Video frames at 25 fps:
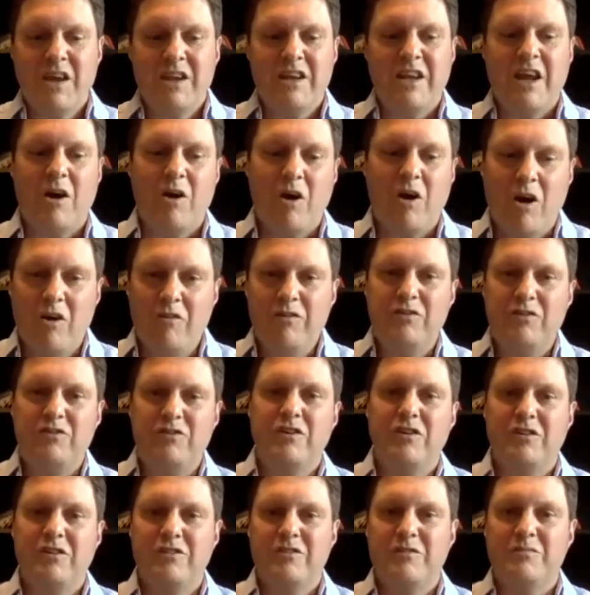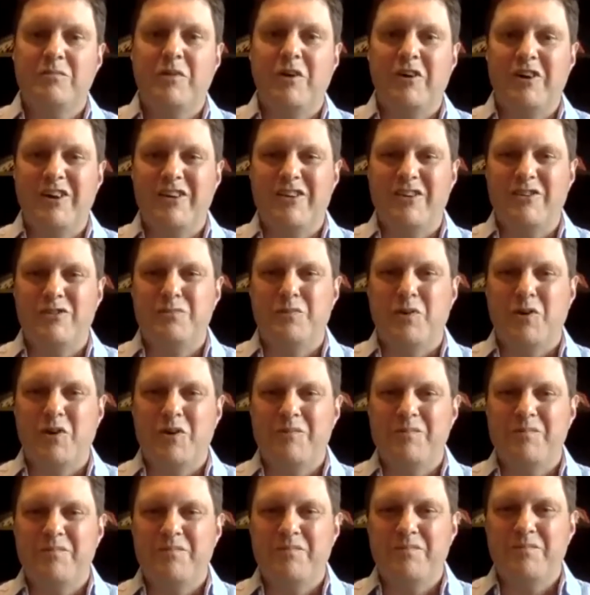Now, over to Murray at this
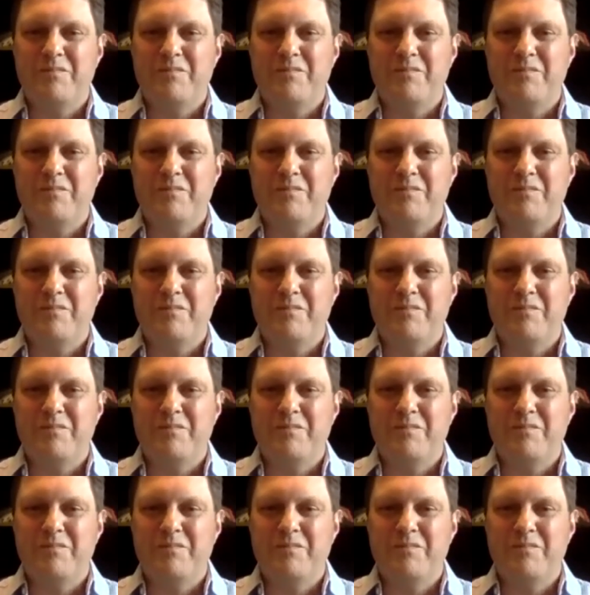point.